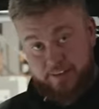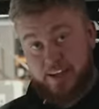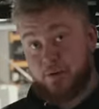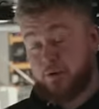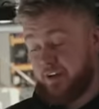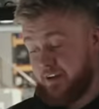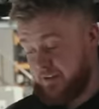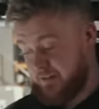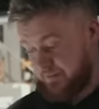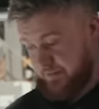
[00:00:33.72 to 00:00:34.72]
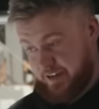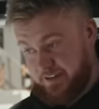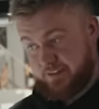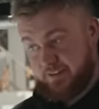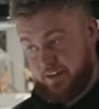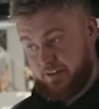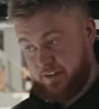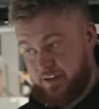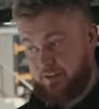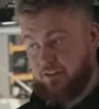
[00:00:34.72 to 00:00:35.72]
Down here, this is
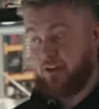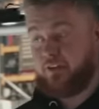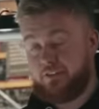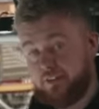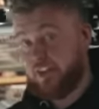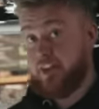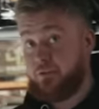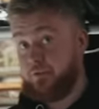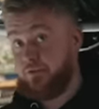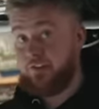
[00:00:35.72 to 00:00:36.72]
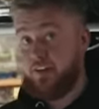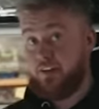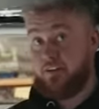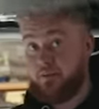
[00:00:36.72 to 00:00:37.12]
the exhaust the car was fitted